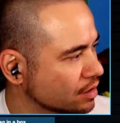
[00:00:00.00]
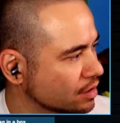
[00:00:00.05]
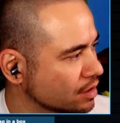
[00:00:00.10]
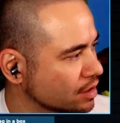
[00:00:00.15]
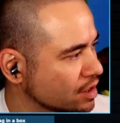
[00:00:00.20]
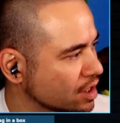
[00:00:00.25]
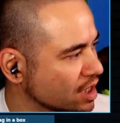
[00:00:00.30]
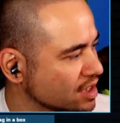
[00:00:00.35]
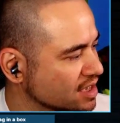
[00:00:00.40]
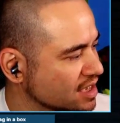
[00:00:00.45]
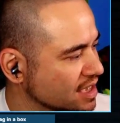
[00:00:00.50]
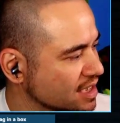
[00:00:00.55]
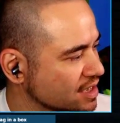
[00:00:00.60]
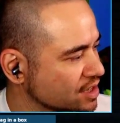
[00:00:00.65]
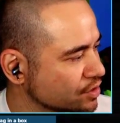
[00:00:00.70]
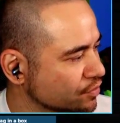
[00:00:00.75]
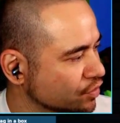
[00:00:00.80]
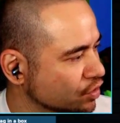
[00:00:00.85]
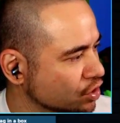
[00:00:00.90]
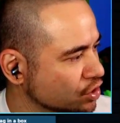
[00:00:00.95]

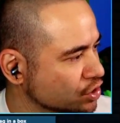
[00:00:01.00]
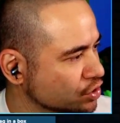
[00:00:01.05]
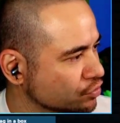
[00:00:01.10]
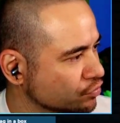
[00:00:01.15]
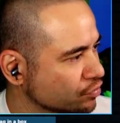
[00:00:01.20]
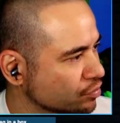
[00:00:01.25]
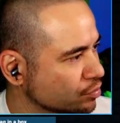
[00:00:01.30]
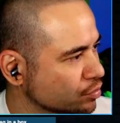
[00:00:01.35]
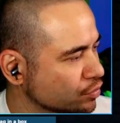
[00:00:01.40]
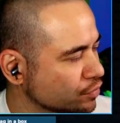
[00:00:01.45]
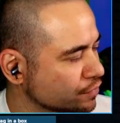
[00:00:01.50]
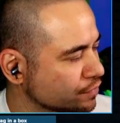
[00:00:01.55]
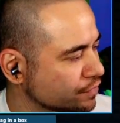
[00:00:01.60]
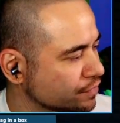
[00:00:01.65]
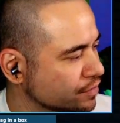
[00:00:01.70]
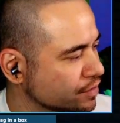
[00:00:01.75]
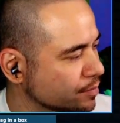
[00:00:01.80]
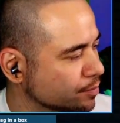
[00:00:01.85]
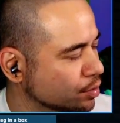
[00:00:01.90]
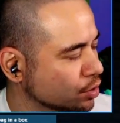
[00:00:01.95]
castings, you've got to remove
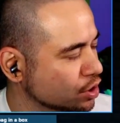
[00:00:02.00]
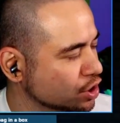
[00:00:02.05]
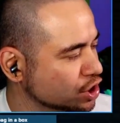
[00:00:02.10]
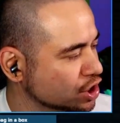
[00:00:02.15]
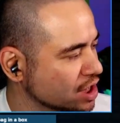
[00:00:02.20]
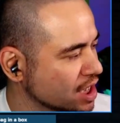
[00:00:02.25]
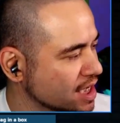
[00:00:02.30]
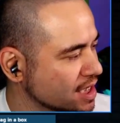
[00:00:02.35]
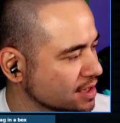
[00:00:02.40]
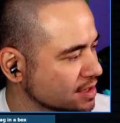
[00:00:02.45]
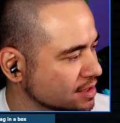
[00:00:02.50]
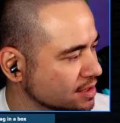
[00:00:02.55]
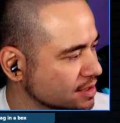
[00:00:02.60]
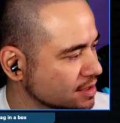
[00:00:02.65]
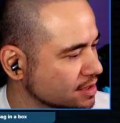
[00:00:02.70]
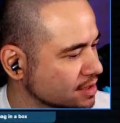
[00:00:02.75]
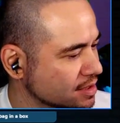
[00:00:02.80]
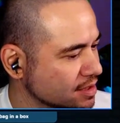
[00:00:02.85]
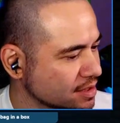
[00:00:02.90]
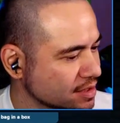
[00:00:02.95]
the polish
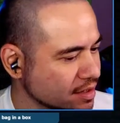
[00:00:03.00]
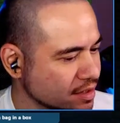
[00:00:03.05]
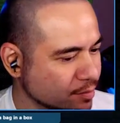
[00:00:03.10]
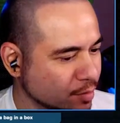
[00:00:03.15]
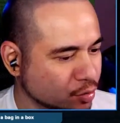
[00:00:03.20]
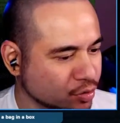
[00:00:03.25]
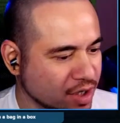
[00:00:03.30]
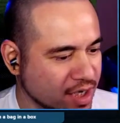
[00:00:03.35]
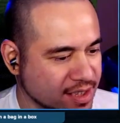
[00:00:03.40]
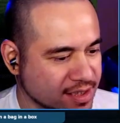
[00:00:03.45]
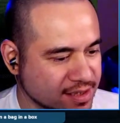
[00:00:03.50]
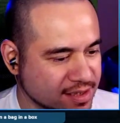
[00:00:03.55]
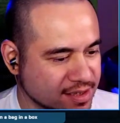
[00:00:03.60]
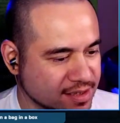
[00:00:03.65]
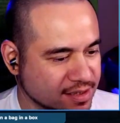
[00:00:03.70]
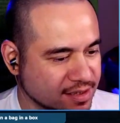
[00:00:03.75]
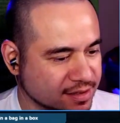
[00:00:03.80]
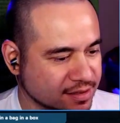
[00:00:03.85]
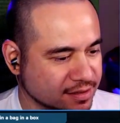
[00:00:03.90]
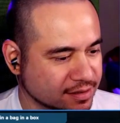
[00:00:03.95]
lines, or the mold lines.